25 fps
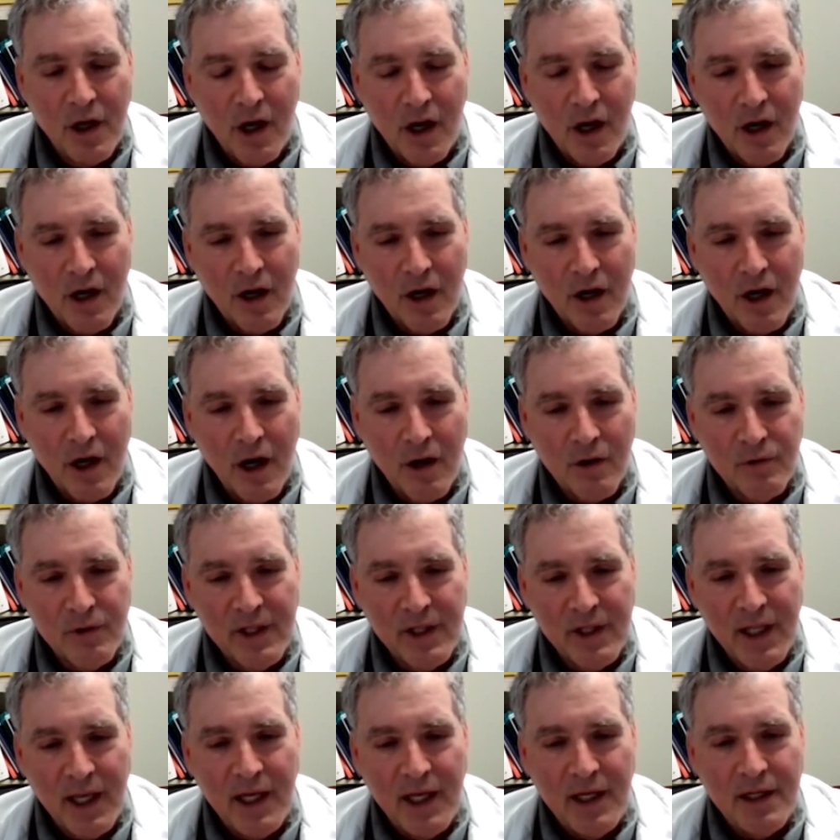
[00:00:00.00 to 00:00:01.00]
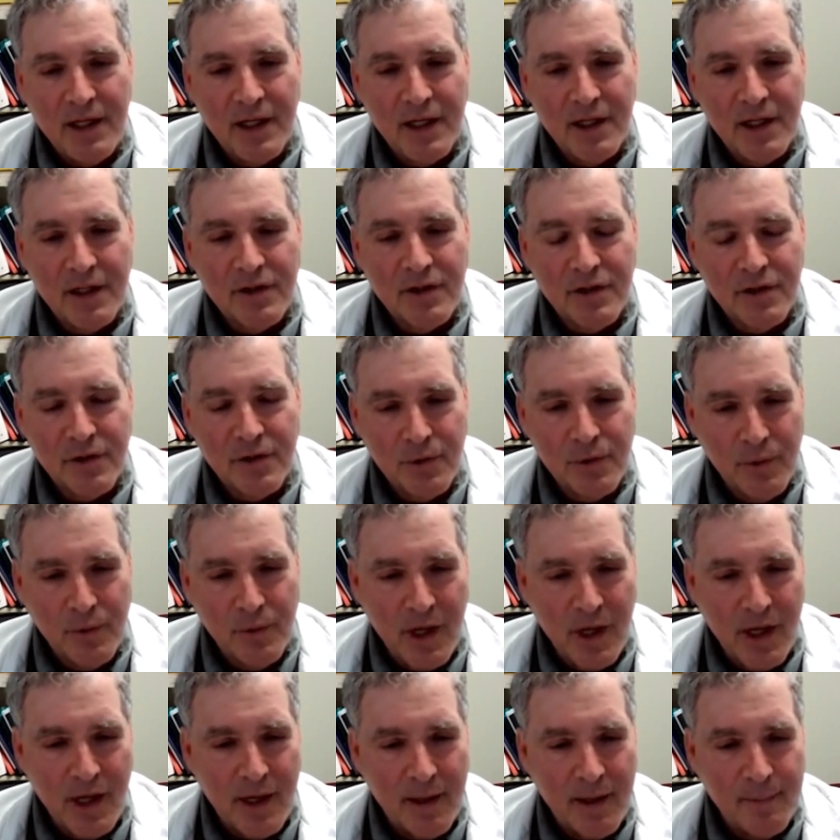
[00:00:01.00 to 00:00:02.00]
are related to
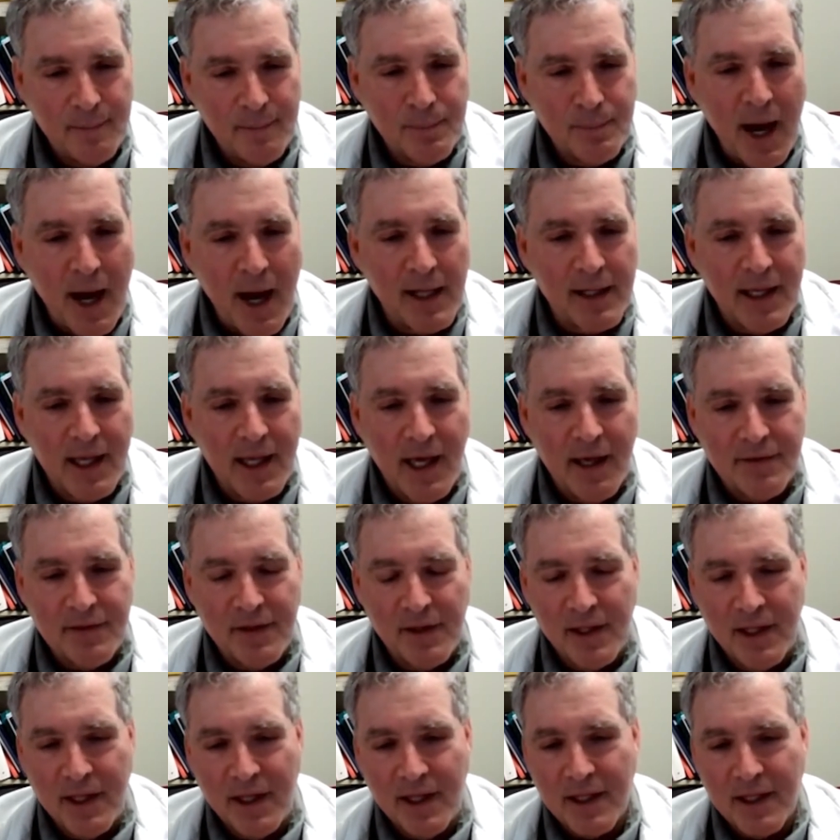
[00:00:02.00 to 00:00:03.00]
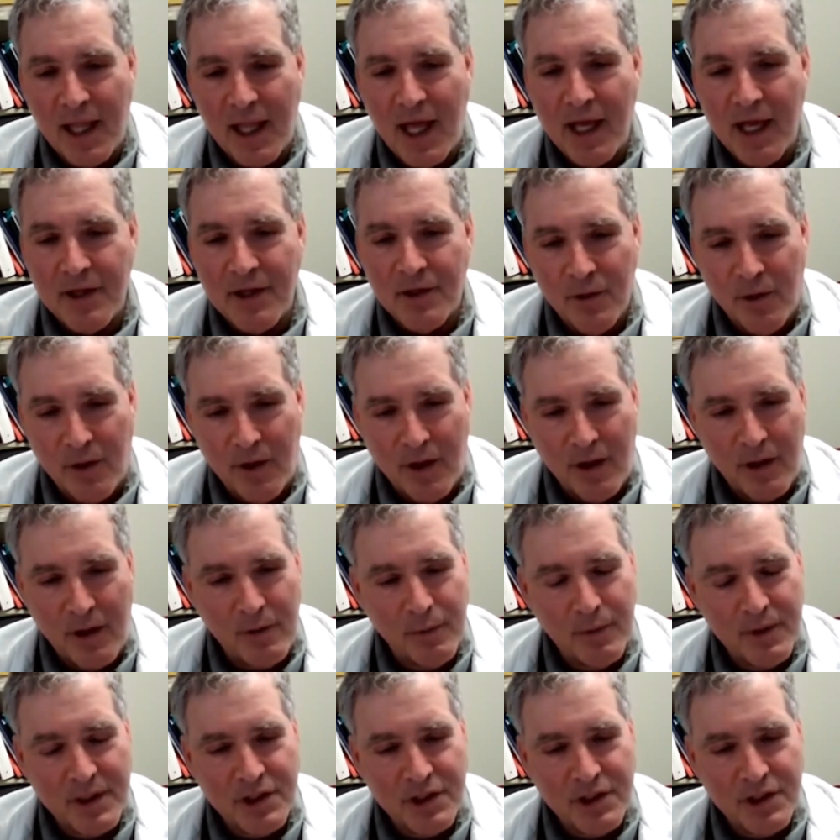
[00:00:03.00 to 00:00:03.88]
polyethylene glycol,